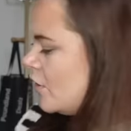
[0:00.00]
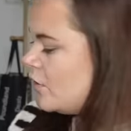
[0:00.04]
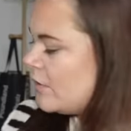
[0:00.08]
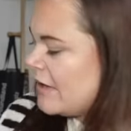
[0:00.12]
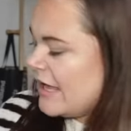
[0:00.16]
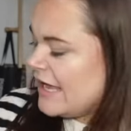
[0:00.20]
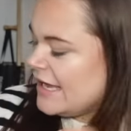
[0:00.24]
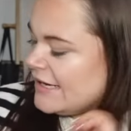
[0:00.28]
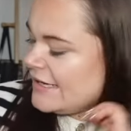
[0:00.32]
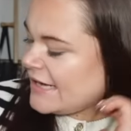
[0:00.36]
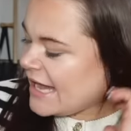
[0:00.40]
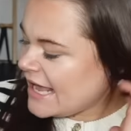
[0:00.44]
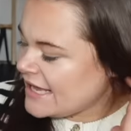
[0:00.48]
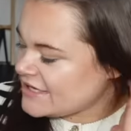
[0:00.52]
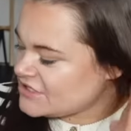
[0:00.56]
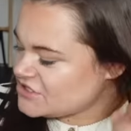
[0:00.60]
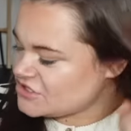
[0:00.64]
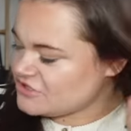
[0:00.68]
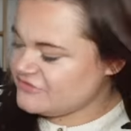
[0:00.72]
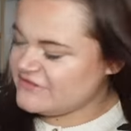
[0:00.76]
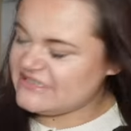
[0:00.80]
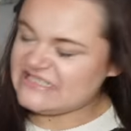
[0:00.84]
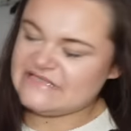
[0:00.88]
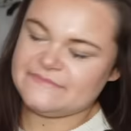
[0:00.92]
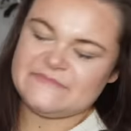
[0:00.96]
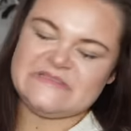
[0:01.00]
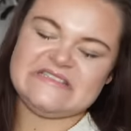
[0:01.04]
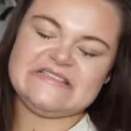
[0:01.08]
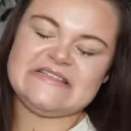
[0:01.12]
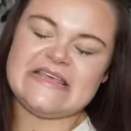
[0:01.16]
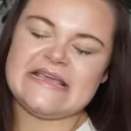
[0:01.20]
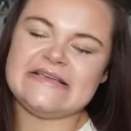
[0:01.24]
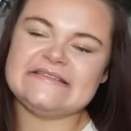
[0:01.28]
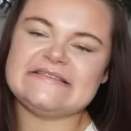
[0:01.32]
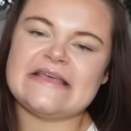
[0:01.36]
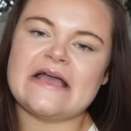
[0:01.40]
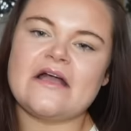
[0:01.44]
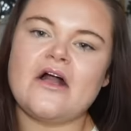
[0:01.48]
Okay, next Christmas
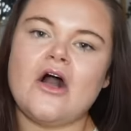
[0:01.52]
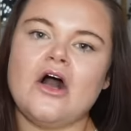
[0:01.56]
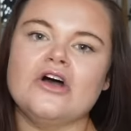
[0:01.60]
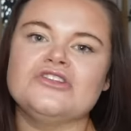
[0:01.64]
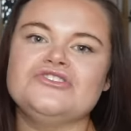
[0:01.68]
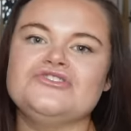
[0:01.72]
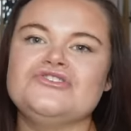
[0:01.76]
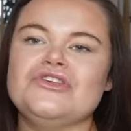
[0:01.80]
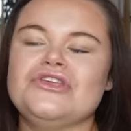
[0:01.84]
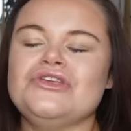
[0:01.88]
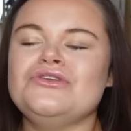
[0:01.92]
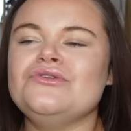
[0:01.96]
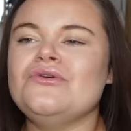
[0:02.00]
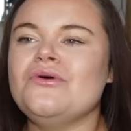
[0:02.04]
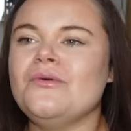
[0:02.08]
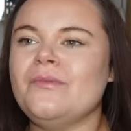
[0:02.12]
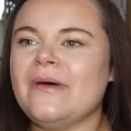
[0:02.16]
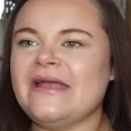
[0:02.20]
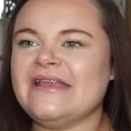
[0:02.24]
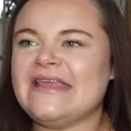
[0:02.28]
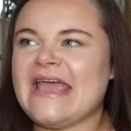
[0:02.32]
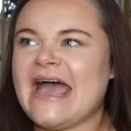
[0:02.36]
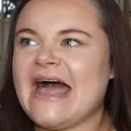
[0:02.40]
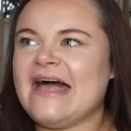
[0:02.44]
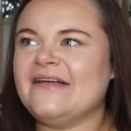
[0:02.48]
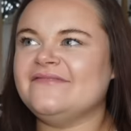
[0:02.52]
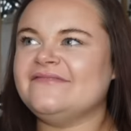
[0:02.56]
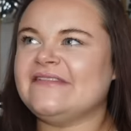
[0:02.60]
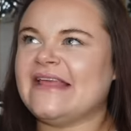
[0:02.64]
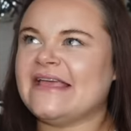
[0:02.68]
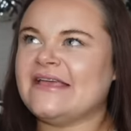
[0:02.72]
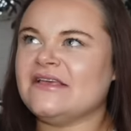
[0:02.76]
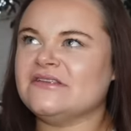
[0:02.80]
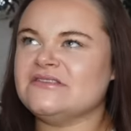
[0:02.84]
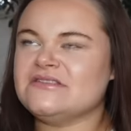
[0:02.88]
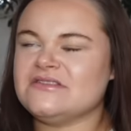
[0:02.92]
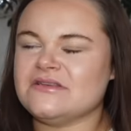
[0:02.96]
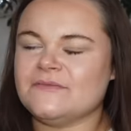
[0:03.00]
things I got. So you know when you have
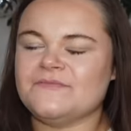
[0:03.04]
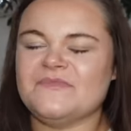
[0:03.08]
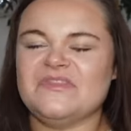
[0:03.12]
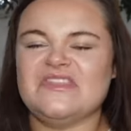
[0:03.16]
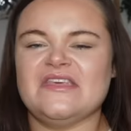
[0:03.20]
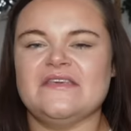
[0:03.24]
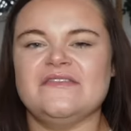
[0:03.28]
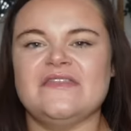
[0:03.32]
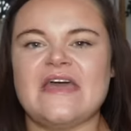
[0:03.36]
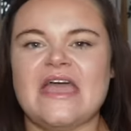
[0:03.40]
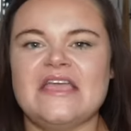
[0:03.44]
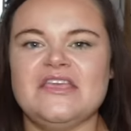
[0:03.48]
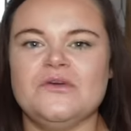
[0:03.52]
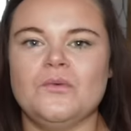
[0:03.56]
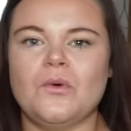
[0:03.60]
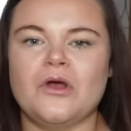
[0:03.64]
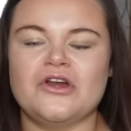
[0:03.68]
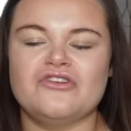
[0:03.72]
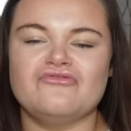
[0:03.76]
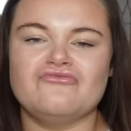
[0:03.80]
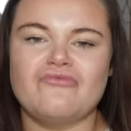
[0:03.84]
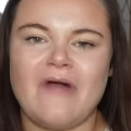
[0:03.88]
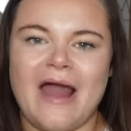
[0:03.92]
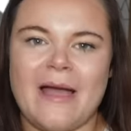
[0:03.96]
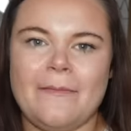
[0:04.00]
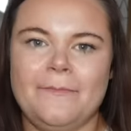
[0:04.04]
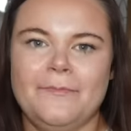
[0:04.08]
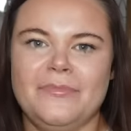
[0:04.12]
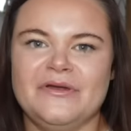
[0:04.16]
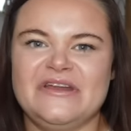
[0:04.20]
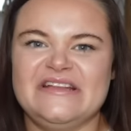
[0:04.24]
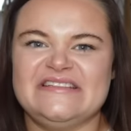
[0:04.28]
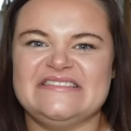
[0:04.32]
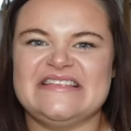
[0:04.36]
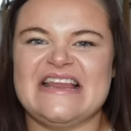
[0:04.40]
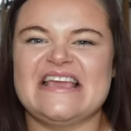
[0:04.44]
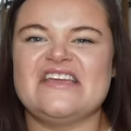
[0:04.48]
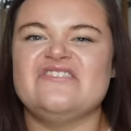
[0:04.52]
like something that you want to wrap,
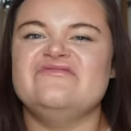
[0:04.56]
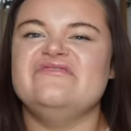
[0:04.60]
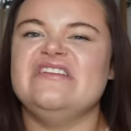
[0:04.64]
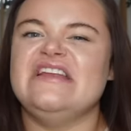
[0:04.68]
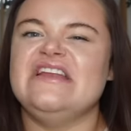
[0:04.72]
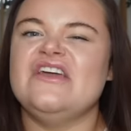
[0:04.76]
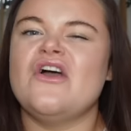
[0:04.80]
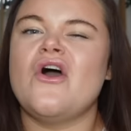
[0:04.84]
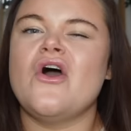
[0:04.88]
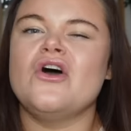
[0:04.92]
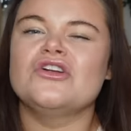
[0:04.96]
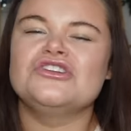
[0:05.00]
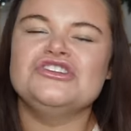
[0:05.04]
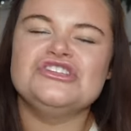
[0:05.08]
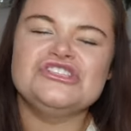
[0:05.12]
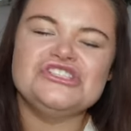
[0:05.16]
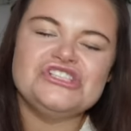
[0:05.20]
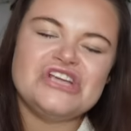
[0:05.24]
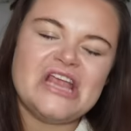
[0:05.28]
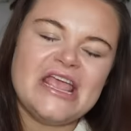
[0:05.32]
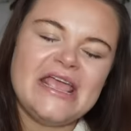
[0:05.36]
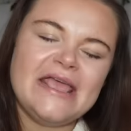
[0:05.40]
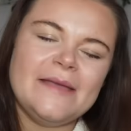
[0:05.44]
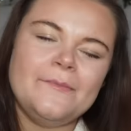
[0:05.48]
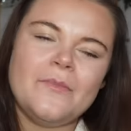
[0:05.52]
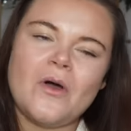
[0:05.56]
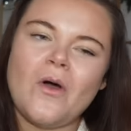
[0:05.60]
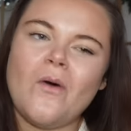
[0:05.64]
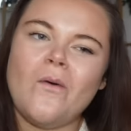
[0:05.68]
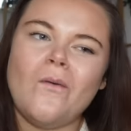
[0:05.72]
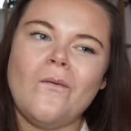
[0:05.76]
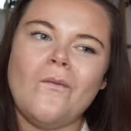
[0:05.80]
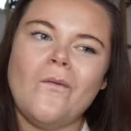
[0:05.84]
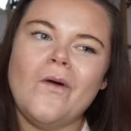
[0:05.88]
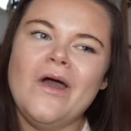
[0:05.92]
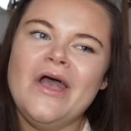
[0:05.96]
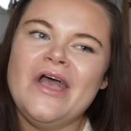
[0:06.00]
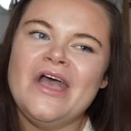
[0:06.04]
but it's like a really odd shape
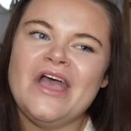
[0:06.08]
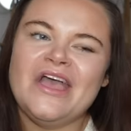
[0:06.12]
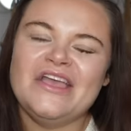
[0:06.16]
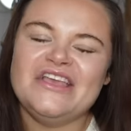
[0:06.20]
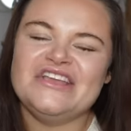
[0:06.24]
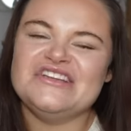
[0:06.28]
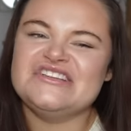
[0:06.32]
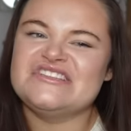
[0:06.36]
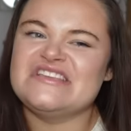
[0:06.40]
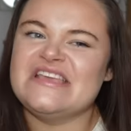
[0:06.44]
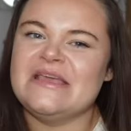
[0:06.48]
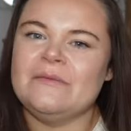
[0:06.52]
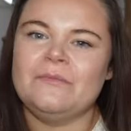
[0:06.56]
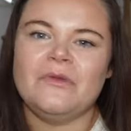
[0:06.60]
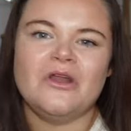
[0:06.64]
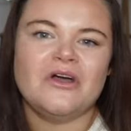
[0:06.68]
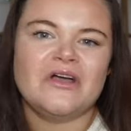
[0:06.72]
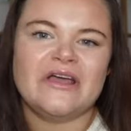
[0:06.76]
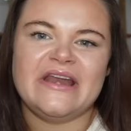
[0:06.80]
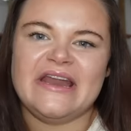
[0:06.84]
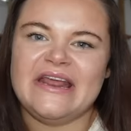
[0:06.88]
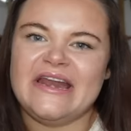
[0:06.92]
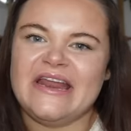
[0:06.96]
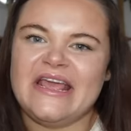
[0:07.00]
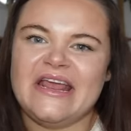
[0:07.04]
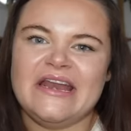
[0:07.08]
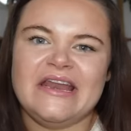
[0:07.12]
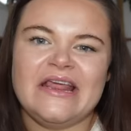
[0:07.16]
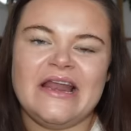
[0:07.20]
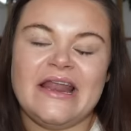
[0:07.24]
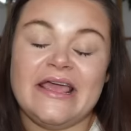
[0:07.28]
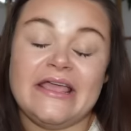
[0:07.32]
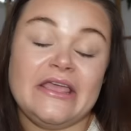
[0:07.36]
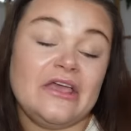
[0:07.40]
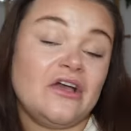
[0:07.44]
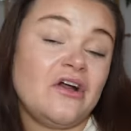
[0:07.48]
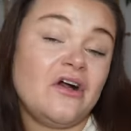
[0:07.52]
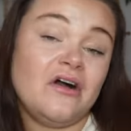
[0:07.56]
or you just keep looking at it and you're
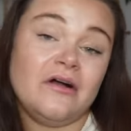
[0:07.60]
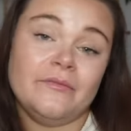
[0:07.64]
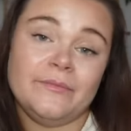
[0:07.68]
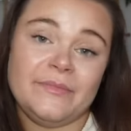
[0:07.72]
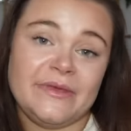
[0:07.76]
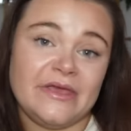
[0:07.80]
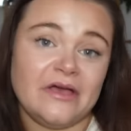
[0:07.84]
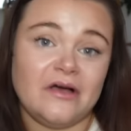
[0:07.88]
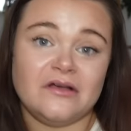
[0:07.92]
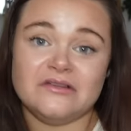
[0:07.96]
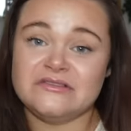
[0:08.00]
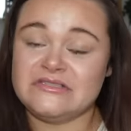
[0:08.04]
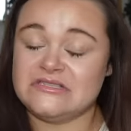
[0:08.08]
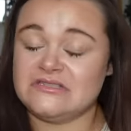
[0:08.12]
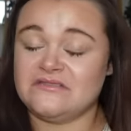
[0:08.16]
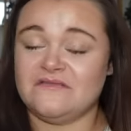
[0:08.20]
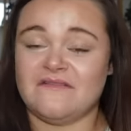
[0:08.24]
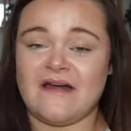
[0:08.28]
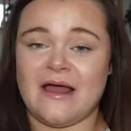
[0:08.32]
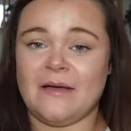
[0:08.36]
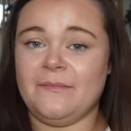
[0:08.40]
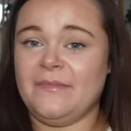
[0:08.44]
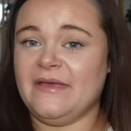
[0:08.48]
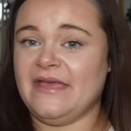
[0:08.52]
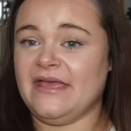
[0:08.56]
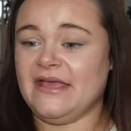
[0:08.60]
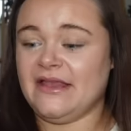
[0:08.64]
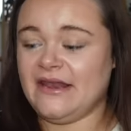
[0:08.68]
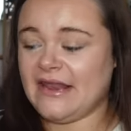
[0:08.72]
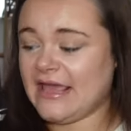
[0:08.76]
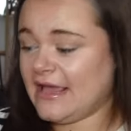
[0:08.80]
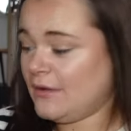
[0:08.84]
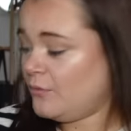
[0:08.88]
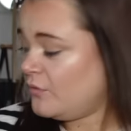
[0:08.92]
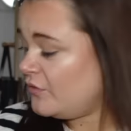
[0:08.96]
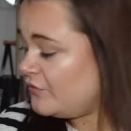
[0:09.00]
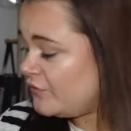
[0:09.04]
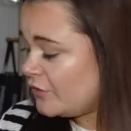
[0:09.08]
like, you can't be asked to wrap wrap it.
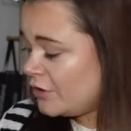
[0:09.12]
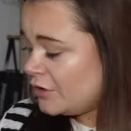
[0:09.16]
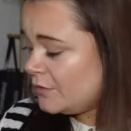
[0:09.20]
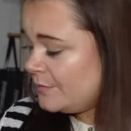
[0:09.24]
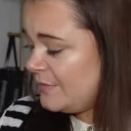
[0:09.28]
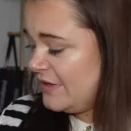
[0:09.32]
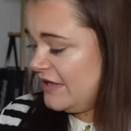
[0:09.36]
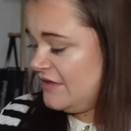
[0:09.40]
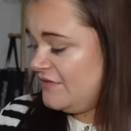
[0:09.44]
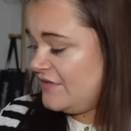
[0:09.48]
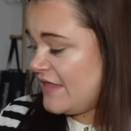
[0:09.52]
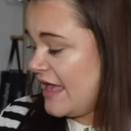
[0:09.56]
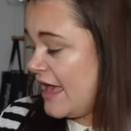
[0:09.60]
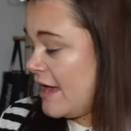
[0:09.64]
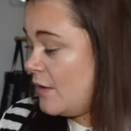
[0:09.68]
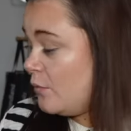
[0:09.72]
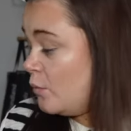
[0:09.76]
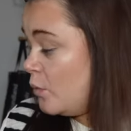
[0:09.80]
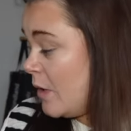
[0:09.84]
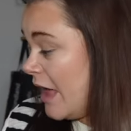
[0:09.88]
Like we've all been there.